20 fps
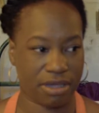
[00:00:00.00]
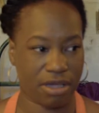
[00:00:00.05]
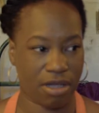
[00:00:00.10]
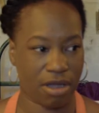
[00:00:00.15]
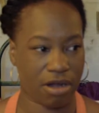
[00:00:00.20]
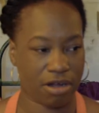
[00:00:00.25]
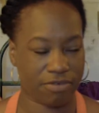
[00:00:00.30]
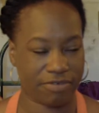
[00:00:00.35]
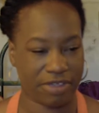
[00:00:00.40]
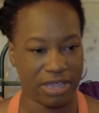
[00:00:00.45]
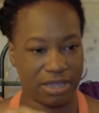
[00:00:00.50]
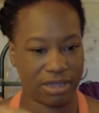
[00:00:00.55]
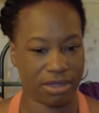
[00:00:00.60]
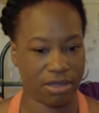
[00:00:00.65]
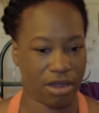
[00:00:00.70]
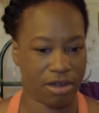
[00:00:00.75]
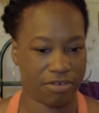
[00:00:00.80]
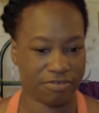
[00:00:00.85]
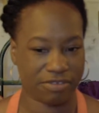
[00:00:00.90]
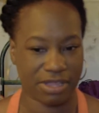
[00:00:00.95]

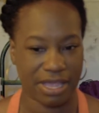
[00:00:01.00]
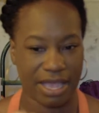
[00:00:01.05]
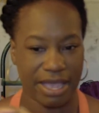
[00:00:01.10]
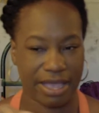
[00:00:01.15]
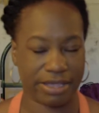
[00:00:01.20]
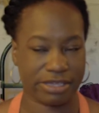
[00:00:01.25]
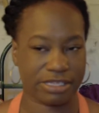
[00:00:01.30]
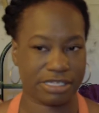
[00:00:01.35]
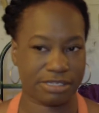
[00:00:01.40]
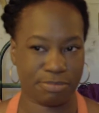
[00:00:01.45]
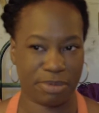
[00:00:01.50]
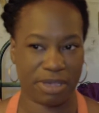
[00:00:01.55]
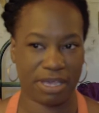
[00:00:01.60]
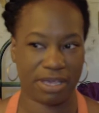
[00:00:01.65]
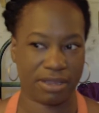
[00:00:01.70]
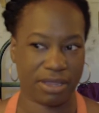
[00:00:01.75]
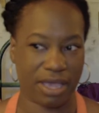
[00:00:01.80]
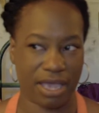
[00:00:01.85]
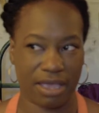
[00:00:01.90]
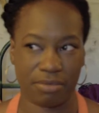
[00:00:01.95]
carved lines,
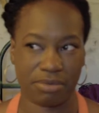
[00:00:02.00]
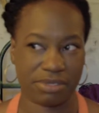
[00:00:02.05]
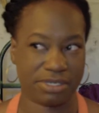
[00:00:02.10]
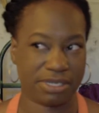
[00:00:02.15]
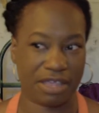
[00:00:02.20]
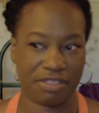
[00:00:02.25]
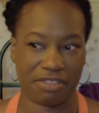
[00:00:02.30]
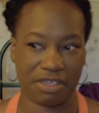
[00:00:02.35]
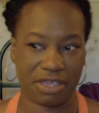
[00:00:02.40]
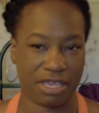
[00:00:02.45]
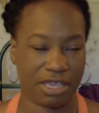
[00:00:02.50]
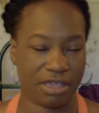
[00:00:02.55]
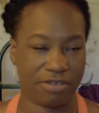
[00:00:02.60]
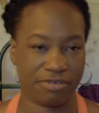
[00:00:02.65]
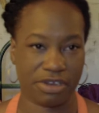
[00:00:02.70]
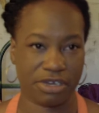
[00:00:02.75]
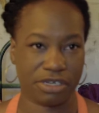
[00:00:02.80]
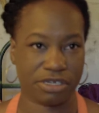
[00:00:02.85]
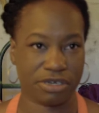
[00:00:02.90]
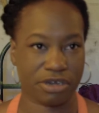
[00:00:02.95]
but I was not thinking of
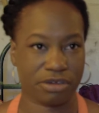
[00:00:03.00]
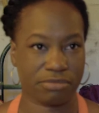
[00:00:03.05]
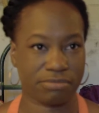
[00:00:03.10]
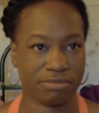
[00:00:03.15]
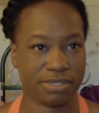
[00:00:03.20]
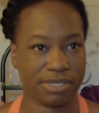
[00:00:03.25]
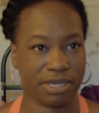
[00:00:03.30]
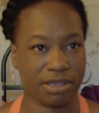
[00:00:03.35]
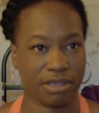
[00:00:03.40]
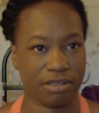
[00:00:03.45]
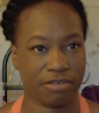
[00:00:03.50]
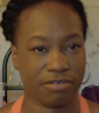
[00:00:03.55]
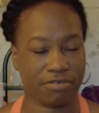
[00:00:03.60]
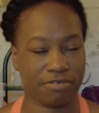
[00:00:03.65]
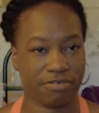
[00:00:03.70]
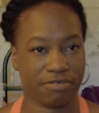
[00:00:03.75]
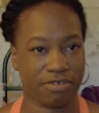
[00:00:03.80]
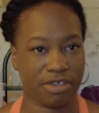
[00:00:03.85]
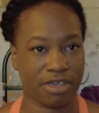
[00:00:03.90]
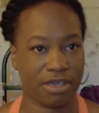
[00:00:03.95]
it in terms
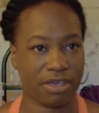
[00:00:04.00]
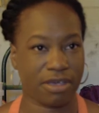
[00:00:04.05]
of